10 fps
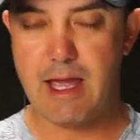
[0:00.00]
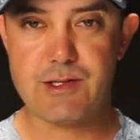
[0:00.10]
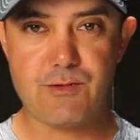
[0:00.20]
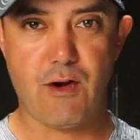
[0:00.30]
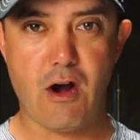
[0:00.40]

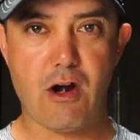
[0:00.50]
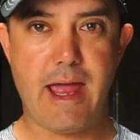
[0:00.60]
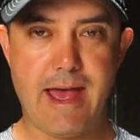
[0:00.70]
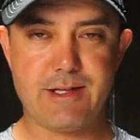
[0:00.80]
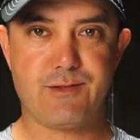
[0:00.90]
as far
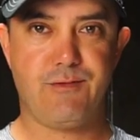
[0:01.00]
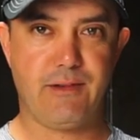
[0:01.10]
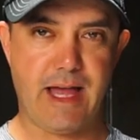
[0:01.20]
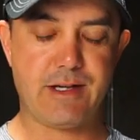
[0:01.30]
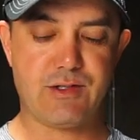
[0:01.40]
as
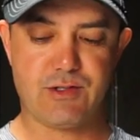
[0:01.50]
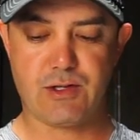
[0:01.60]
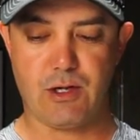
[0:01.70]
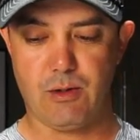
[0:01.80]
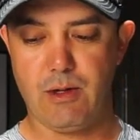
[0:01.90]

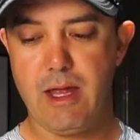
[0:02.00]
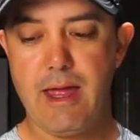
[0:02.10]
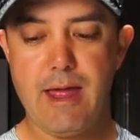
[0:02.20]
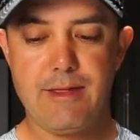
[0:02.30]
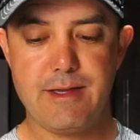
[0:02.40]
flashes go.
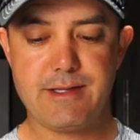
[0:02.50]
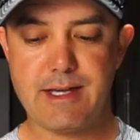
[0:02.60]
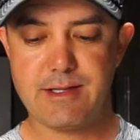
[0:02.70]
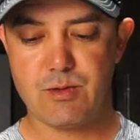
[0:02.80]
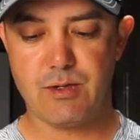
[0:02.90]
This
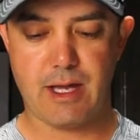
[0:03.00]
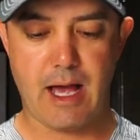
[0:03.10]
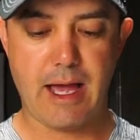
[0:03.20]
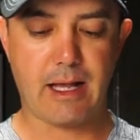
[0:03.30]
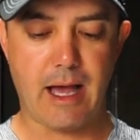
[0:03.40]
has a really
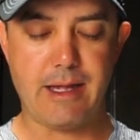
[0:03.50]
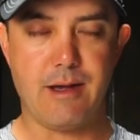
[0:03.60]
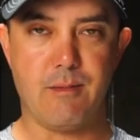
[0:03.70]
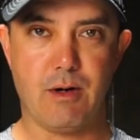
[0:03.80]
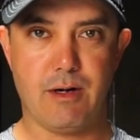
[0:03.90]
high guide
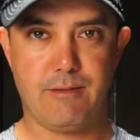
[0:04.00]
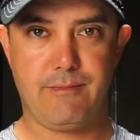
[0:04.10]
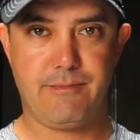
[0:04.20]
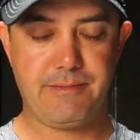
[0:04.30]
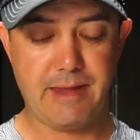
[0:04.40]
number.
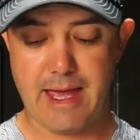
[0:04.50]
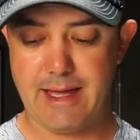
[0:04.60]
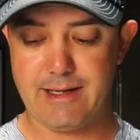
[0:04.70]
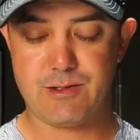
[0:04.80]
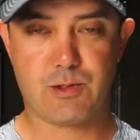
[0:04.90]

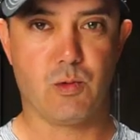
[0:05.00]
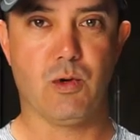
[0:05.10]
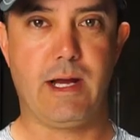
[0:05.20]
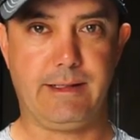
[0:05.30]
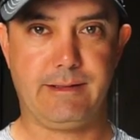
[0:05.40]
That is
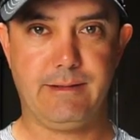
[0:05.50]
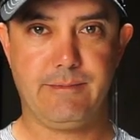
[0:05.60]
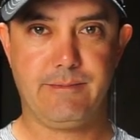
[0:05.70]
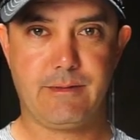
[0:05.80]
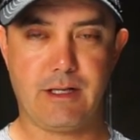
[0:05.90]
great.
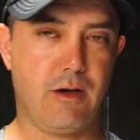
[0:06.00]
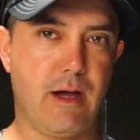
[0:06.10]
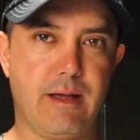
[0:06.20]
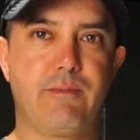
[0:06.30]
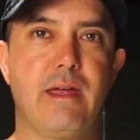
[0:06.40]
You know,
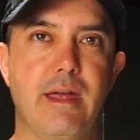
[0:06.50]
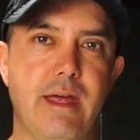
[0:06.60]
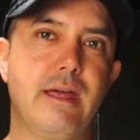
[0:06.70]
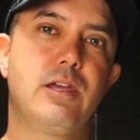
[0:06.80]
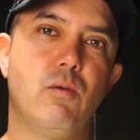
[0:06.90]
I,
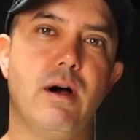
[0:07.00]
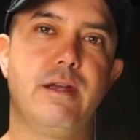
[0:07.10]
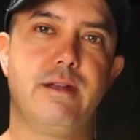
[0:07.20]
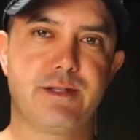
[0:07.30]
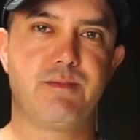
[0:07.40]
you
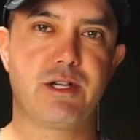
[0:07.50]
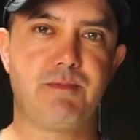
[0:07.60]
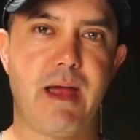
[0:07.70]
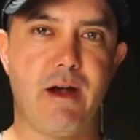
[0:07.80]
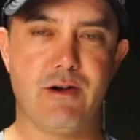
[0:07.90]
want as
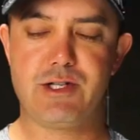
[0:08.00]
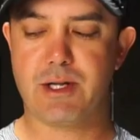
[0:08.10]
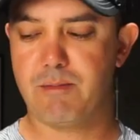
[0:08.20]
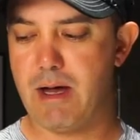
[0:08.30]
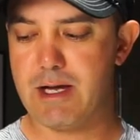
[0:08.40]
much power as
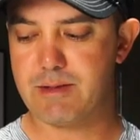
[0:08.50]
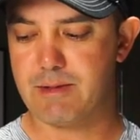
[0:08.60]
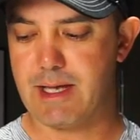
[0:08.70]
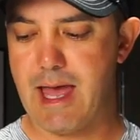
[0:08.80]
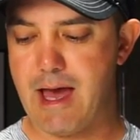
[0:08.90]
you can
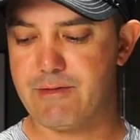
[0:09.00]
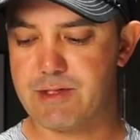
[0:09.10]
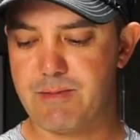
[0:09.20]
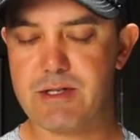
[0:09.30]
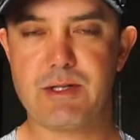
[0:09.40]
possibly have,
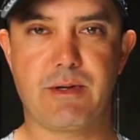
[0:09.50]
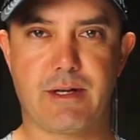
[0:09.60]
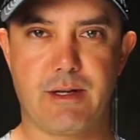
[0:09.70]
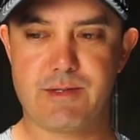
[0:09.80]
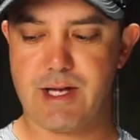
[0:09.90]
especially when
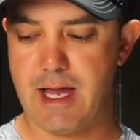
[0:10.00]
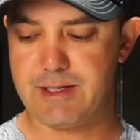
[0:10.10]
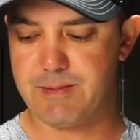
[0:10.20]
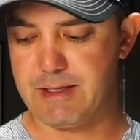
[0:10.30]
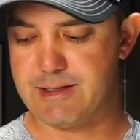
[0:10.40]
it comes to
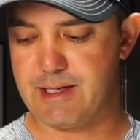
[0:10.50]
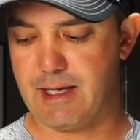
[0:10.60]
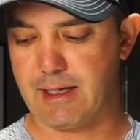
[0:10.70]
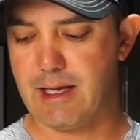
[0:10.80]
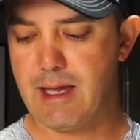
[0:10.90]
high-speed
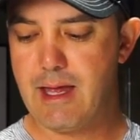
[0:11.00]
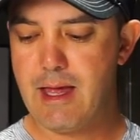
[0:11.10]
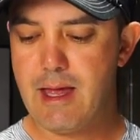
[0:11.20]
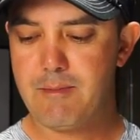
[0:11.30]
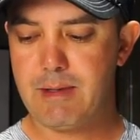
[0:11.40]
sync.
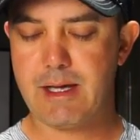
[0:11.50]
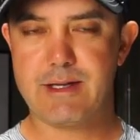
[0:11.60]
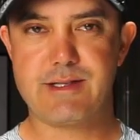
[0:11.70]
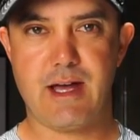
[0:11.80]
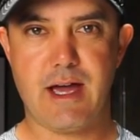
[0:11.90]

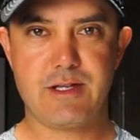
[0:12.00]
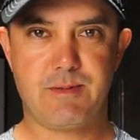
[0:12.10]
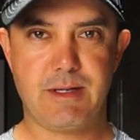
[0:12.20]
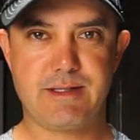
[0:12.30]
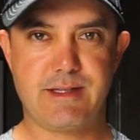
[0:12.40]
Because in
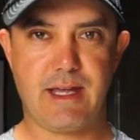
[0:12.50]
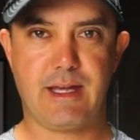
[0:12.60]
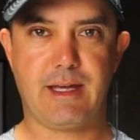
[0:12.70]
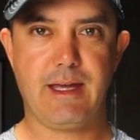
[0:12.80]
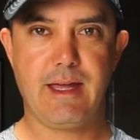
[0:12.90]
high-speed
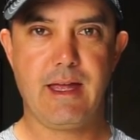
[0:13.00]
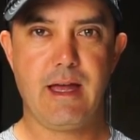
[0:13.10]
sync,